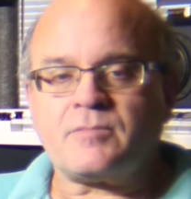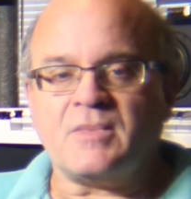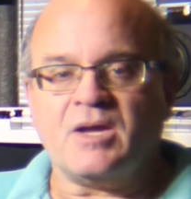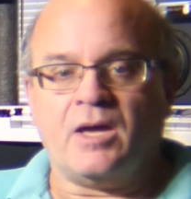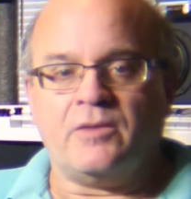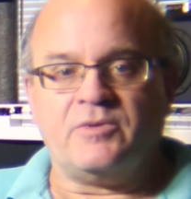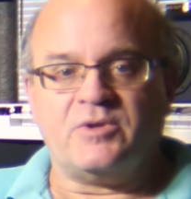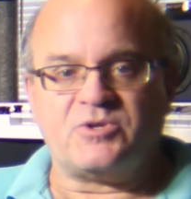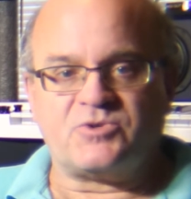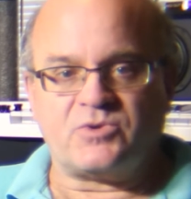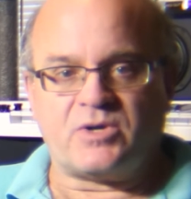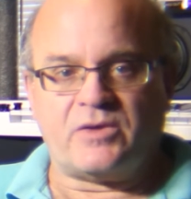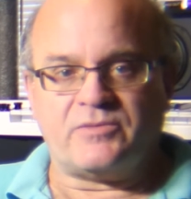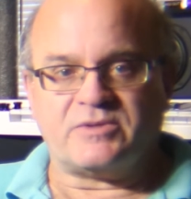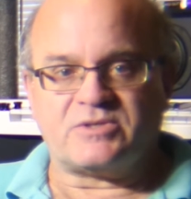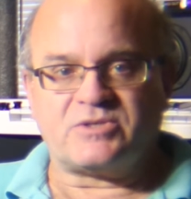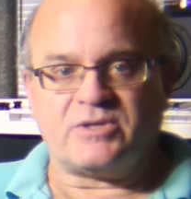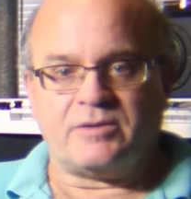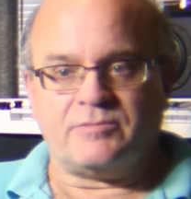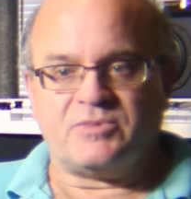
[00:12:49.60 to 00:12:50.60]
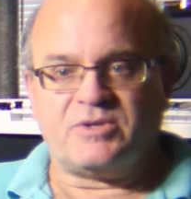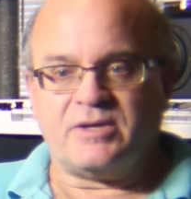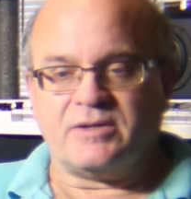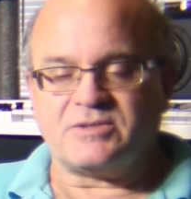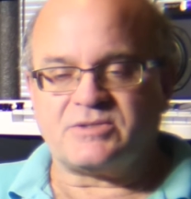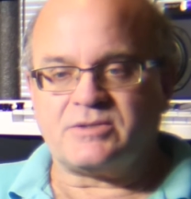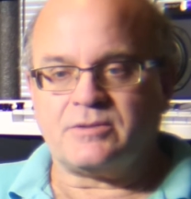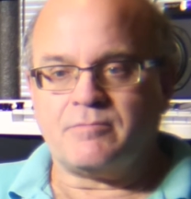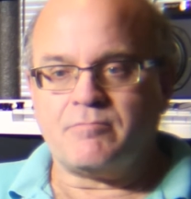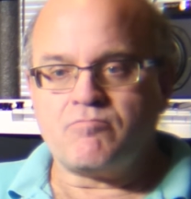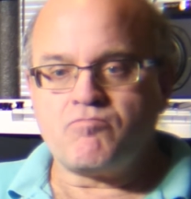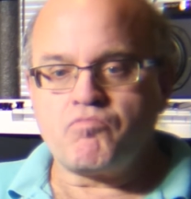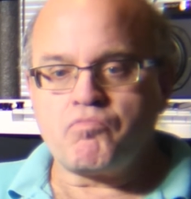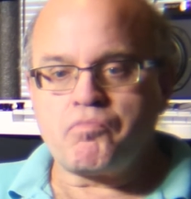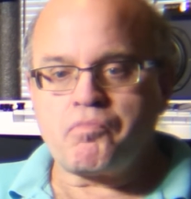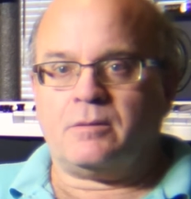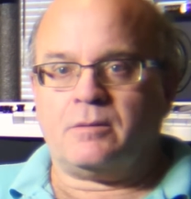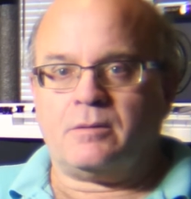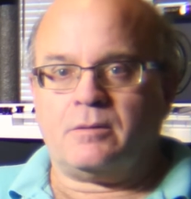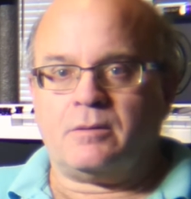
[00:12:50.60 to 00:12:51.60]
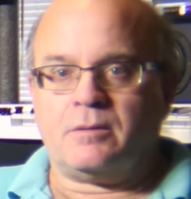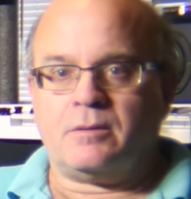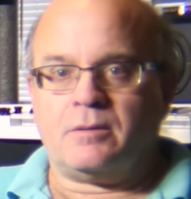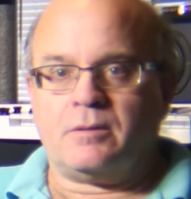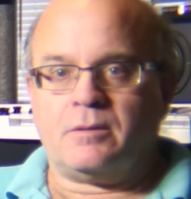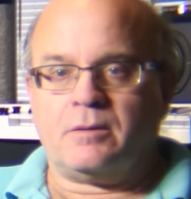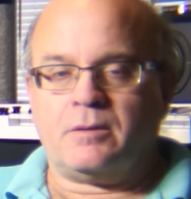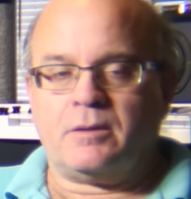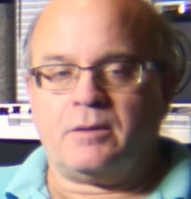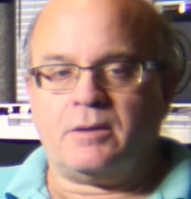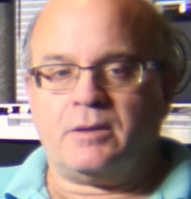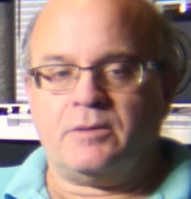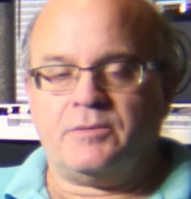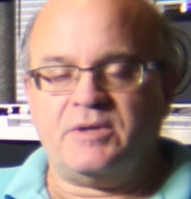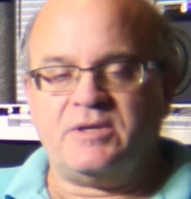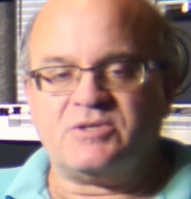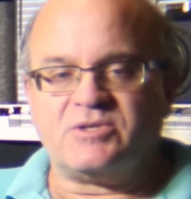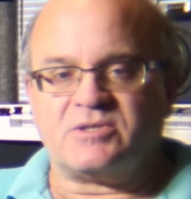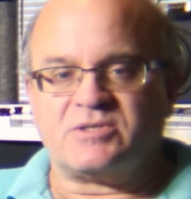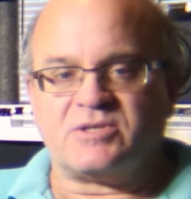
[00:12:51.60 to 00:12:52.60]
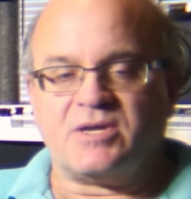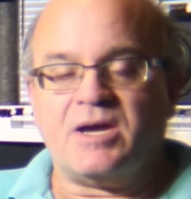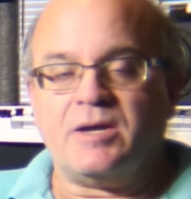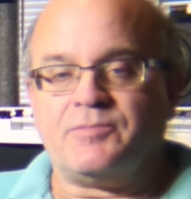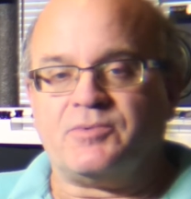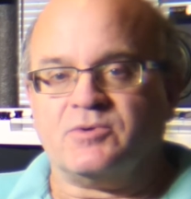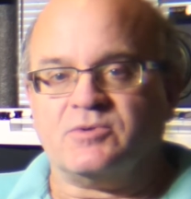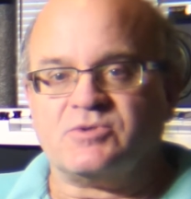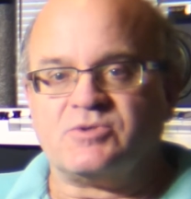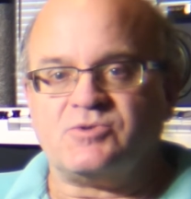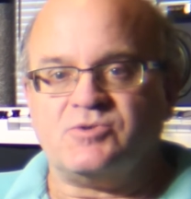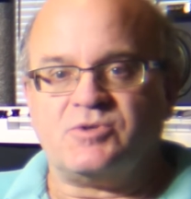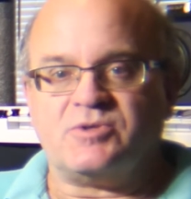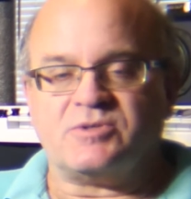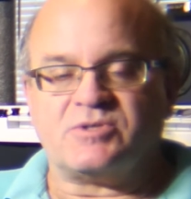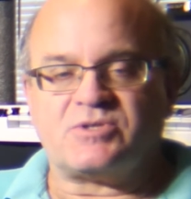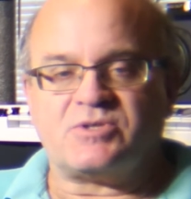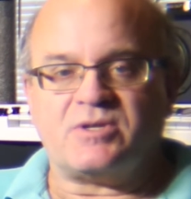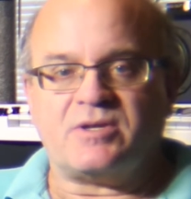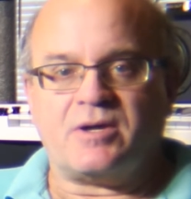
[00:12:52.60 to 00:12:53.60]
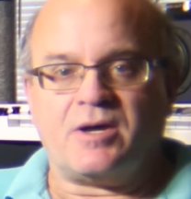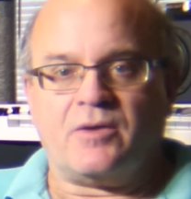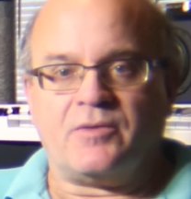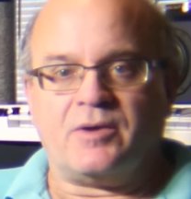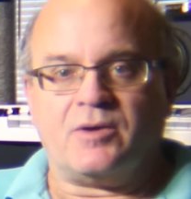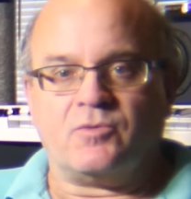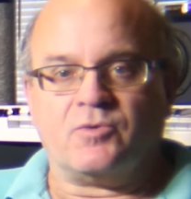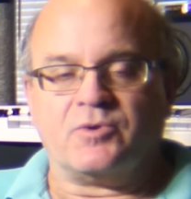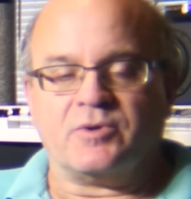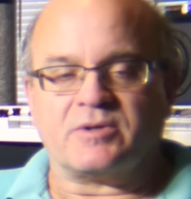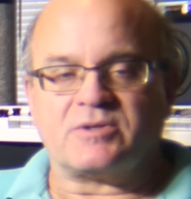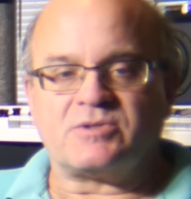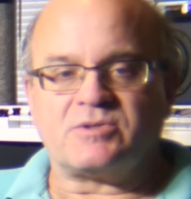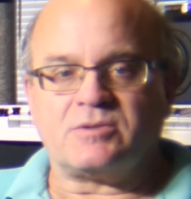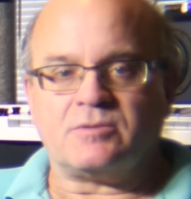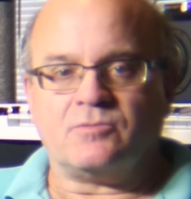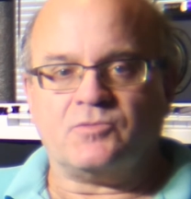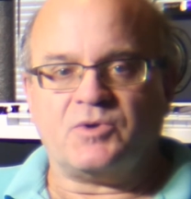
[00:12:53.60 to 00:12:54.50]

And then try the same test. In these examples, you can see how that works.